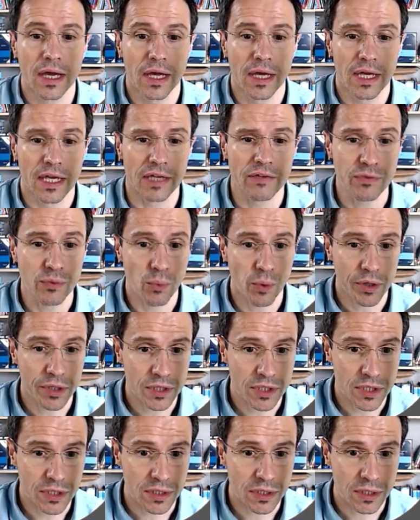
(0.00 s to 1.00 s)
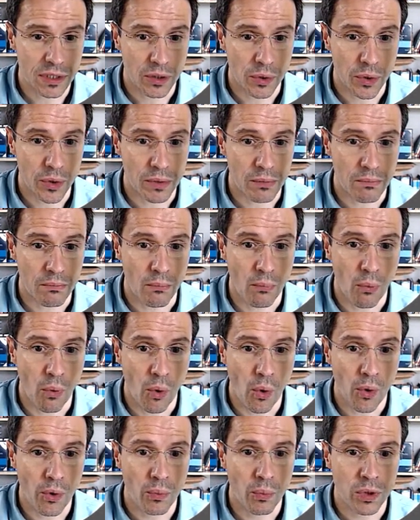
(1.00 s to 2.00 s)
If you want to learn
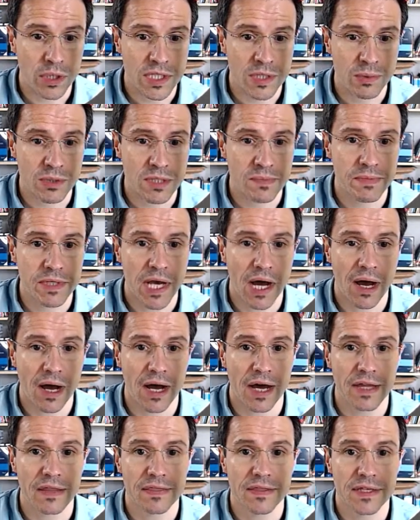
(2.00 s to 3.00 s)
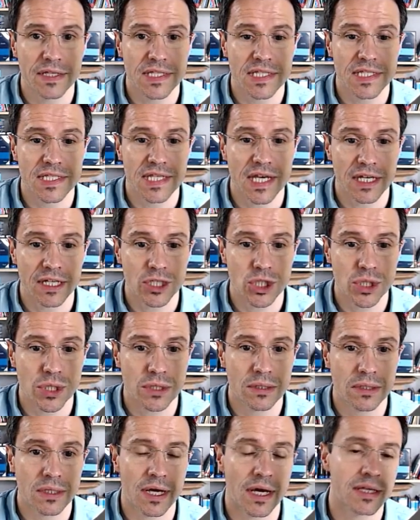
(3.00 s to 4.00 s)
more what's behind that
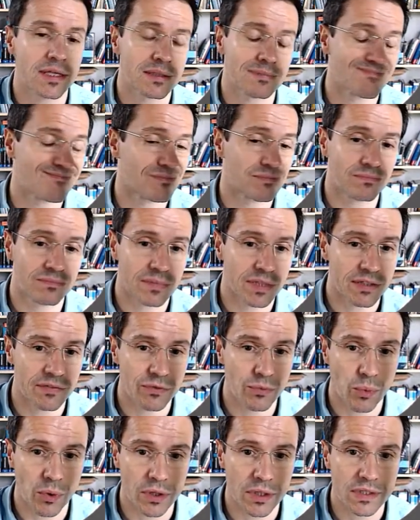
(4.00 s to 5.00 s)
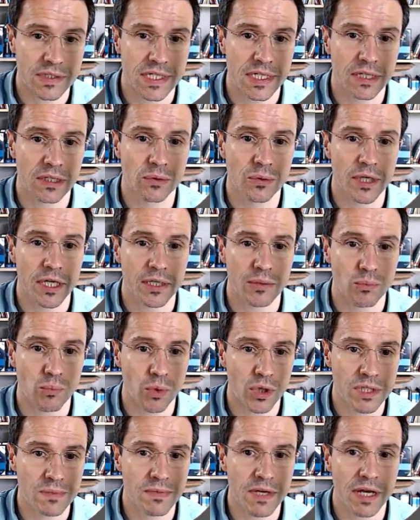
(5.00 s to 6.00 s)
section, and if you want to take a look at
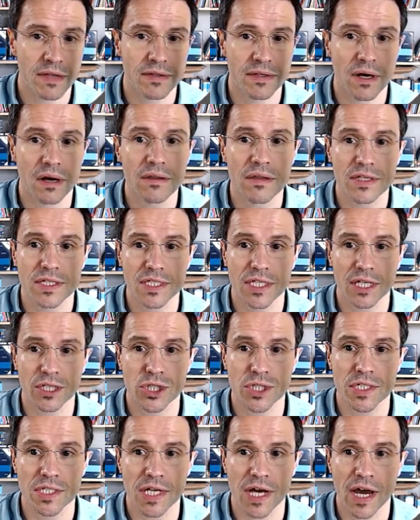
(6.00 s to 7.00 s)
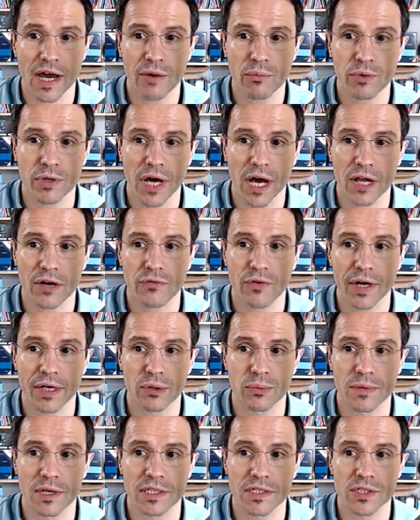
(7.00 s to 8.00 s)
what's behind the other sections, I would highly
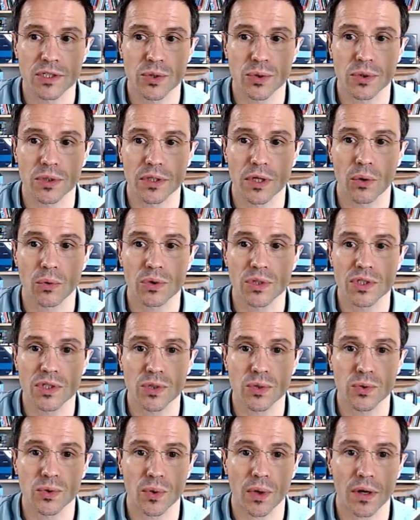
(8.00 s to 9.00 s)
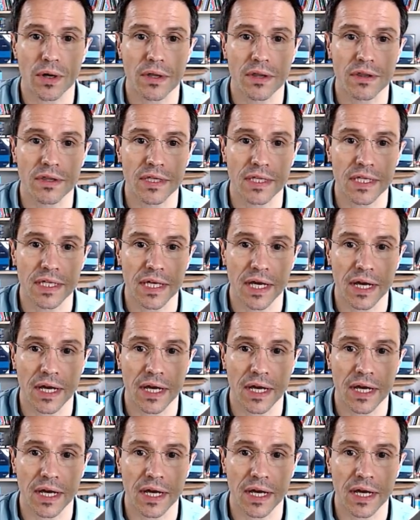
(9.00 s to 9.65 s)
recommend to go to the